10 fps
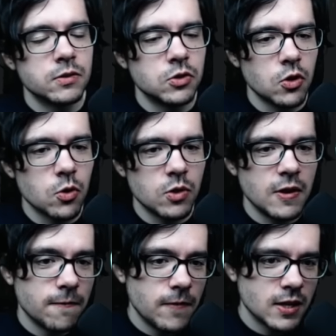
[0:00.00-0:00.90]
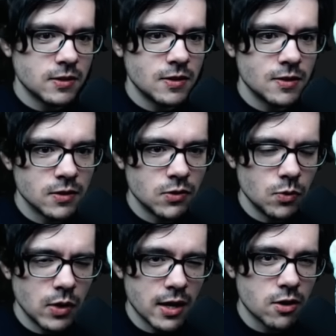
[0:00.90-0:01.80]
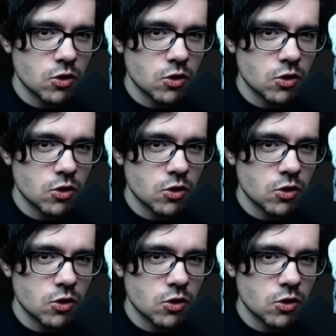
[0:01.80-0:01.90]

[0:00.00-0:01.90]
So the effect is you get